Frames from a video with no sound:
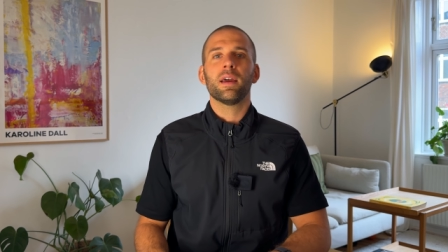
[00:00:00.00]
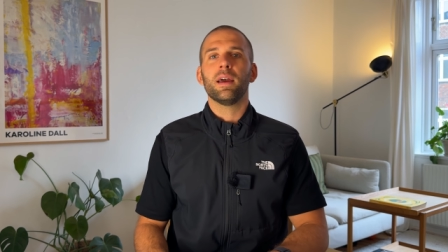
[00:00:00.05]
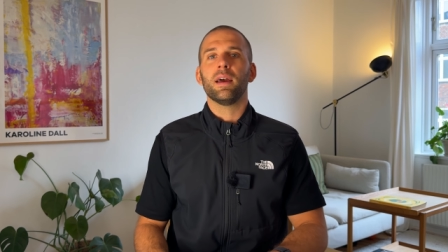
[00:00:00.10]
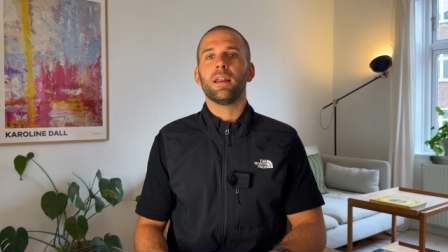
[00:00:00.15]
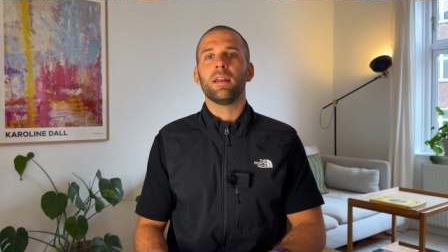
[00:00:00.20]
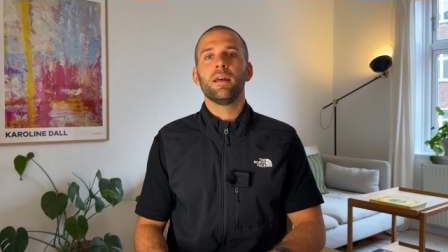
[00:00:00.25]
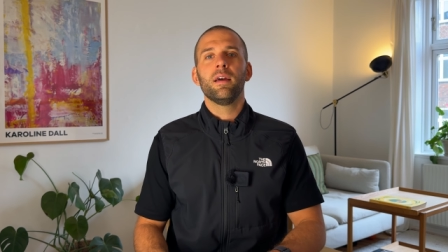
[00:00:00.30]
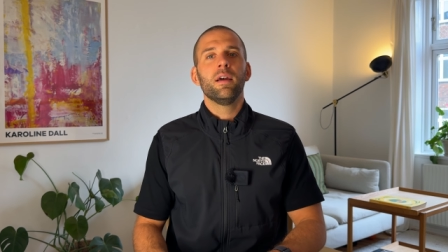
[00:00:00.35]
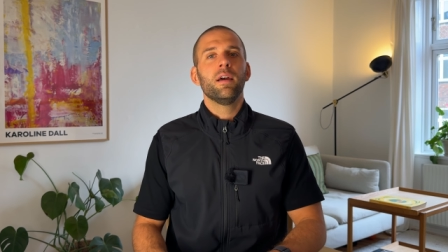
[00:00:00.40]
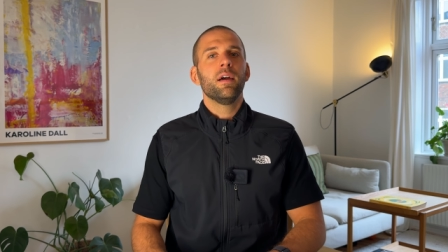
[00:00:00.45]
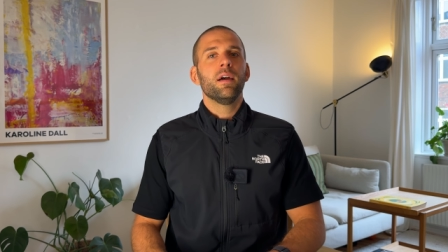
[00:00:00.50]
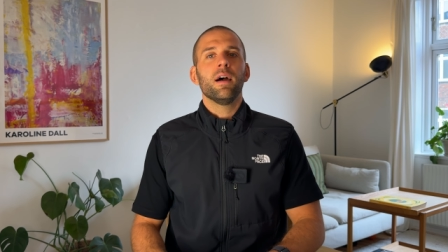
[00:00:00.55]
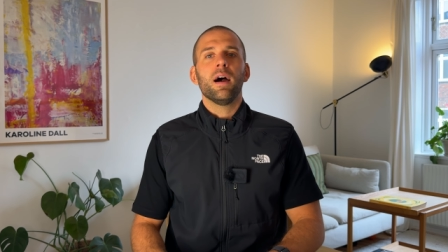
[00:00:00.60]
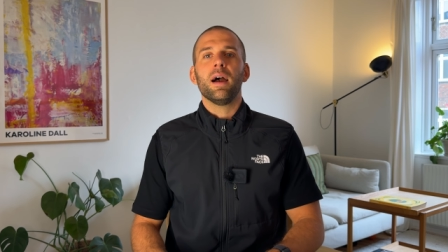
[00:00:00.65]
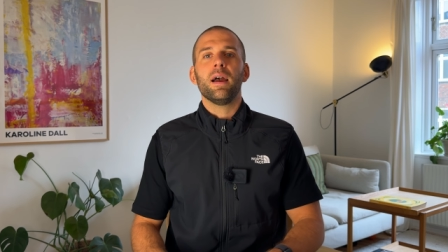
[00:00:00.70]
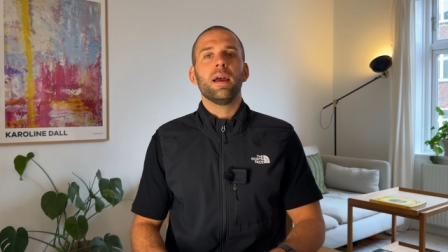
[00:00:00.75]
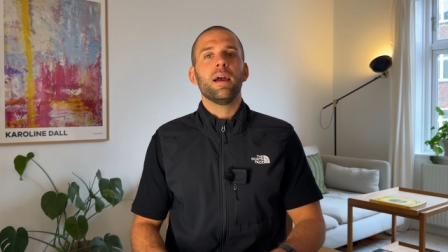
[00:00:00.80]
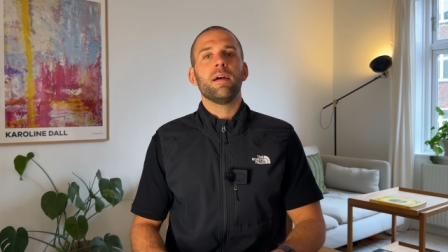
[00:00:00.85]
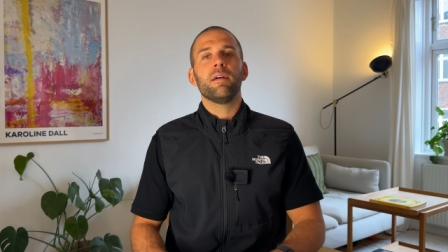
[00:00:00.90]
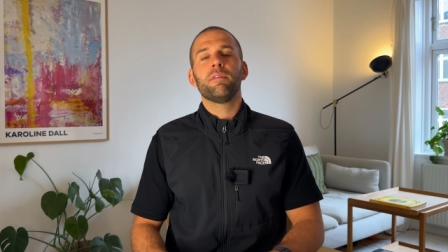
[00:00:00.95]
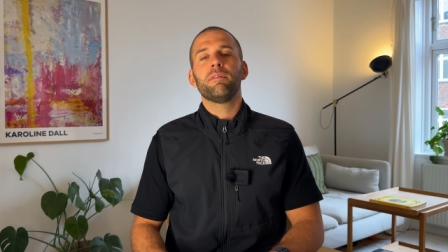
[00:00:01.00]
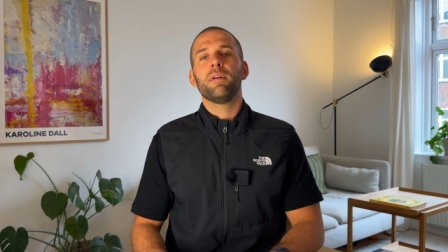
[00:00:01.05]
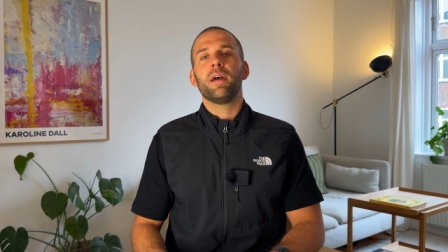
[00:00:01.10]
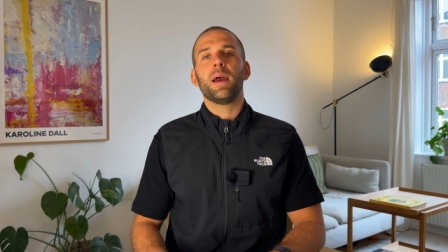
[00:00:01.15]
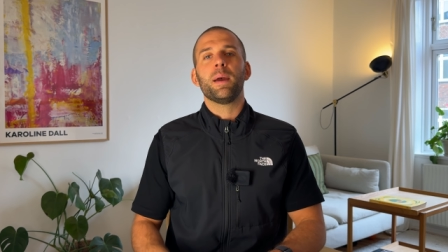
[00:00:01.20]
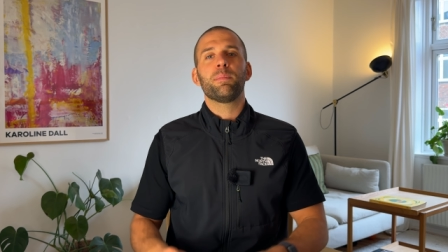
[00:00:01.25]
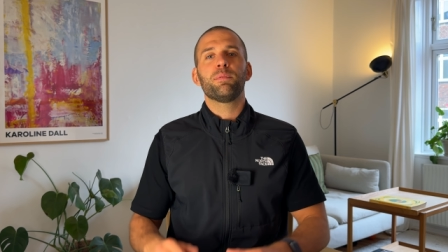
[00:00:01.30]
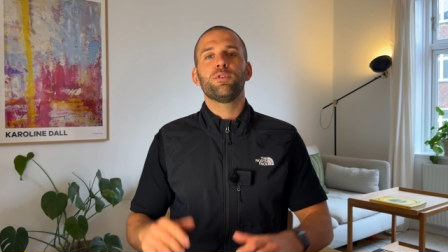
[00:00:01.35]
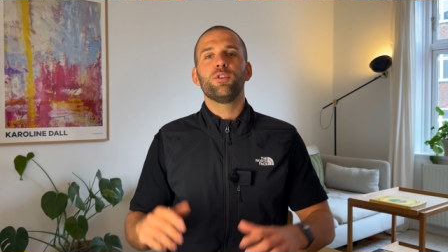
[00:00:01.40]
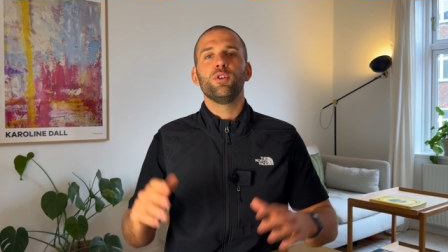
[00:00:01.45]
and I have
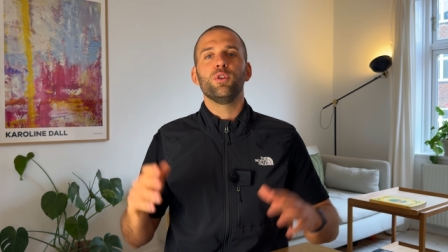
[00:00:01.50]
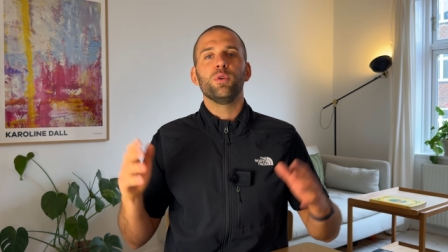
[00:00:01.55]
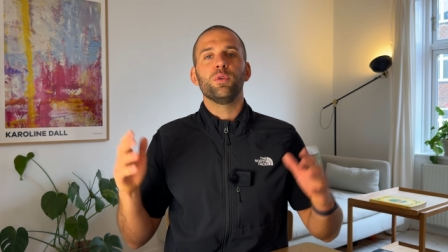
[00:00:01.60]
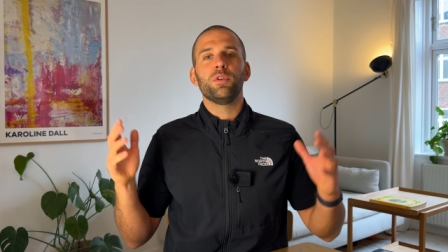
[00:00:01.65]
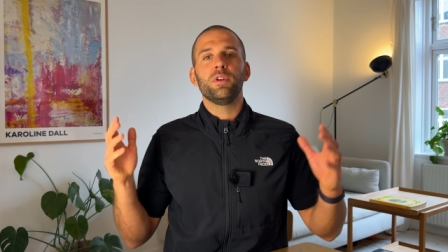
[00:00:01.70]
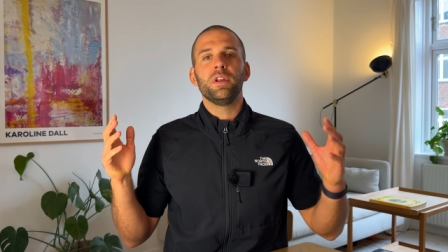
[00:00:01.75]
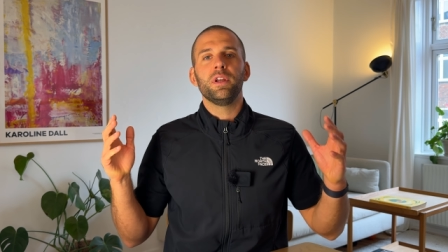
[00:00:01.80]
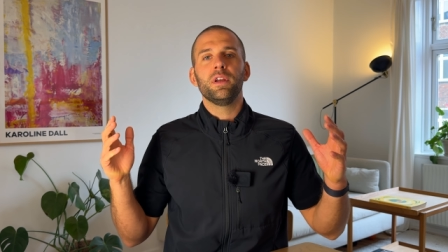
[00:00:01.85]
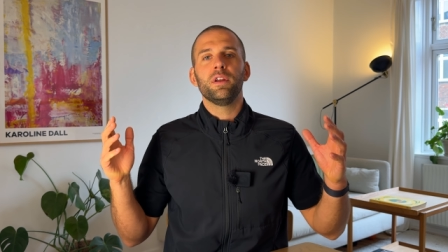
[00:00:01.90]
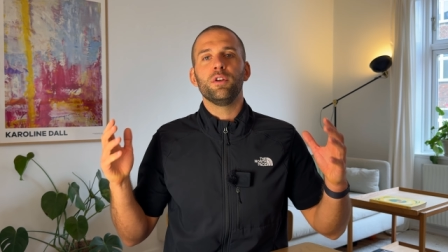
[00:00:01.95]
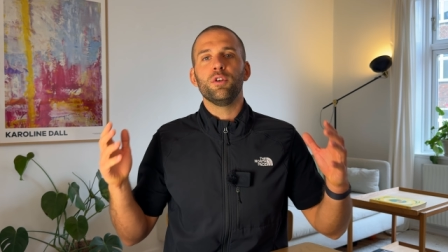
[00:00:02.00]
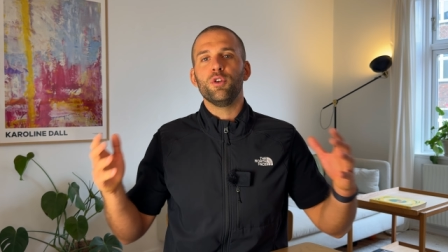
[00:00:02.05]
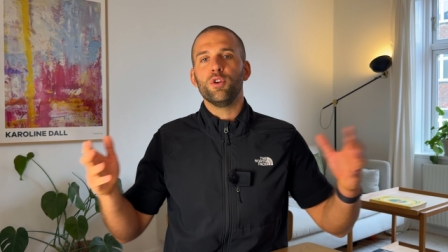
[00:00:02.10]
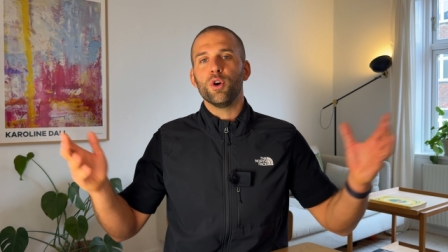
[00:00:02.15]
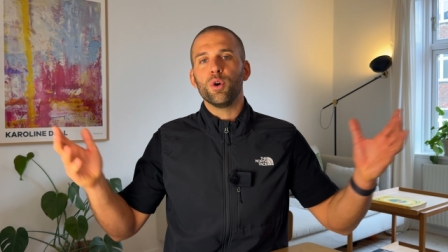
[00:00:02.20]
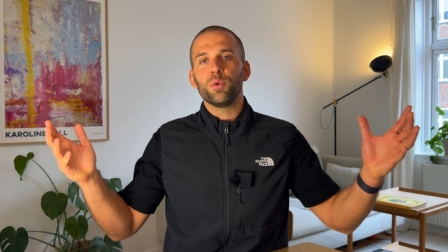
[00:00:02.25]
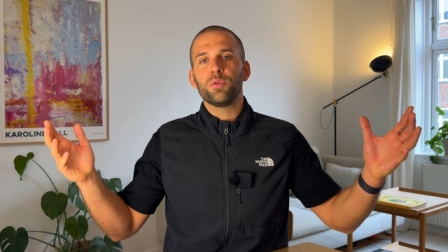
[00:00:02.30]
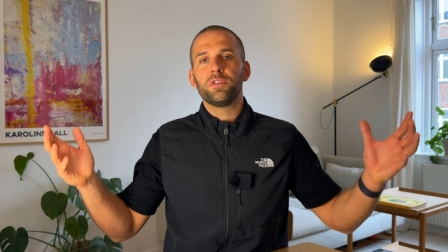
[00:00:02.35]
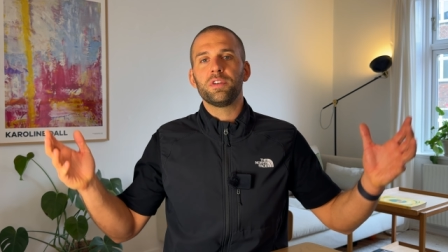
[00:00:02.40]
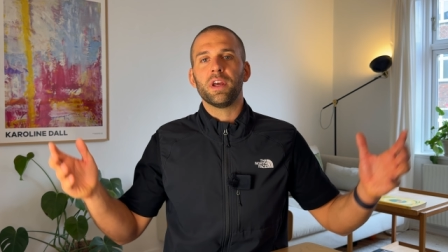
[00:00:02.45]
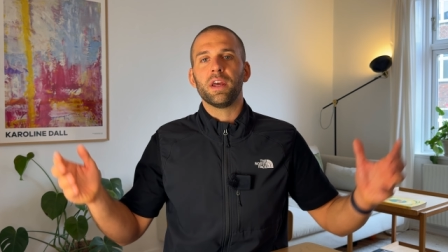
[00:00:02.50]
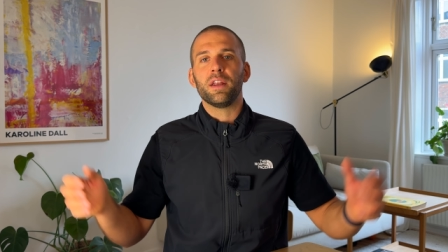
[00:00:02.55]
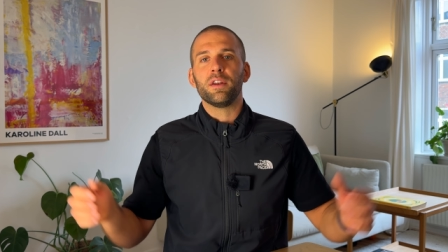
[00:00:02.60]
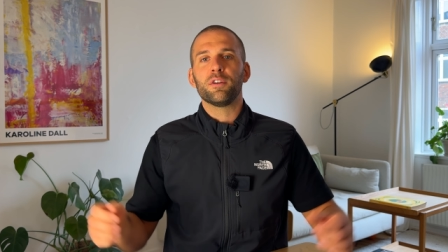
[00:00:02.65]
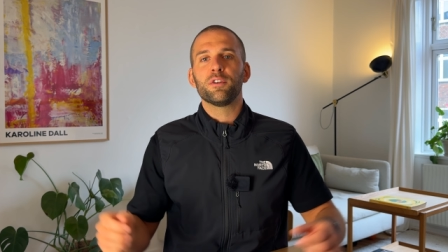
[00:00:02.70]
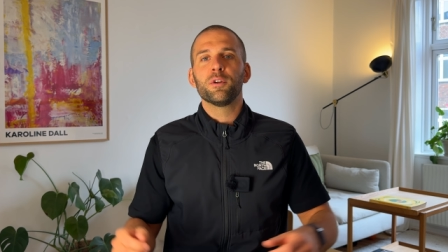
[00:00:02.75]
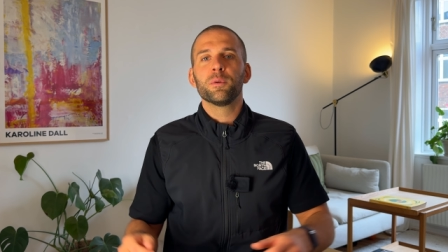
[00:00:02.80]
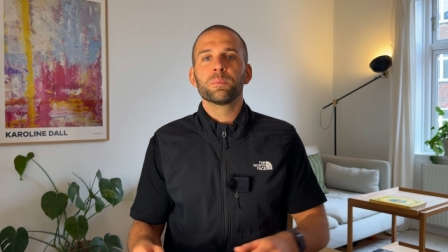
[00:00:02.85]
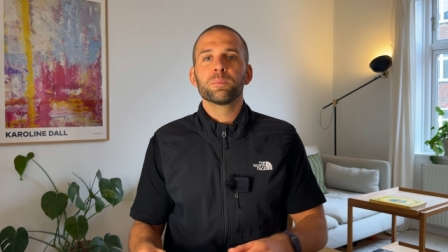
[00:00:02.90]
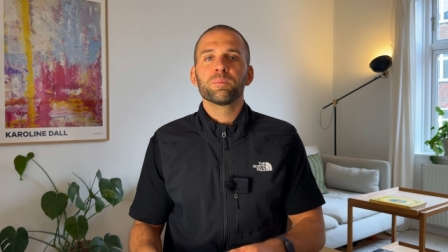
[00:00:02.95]
absolutely no
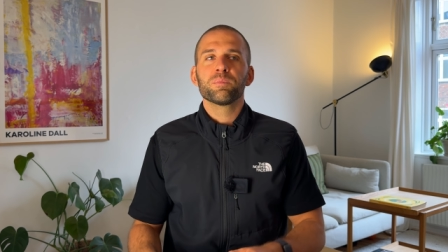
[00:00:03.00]
chance.